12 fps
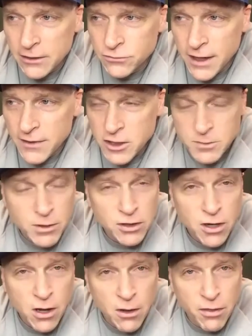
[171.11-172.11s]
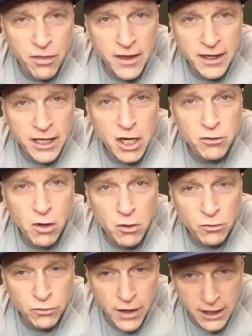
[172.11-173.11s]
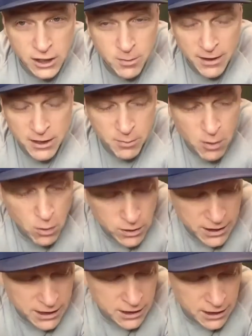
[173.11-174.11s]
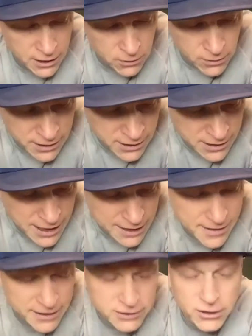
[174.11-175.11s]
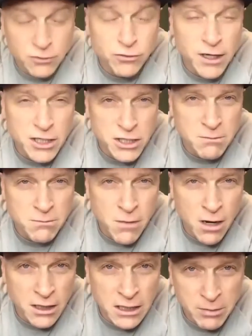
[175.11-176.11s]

read this book called Think and Grow Rich by Napoleon Hill, and not necessarily rich in money,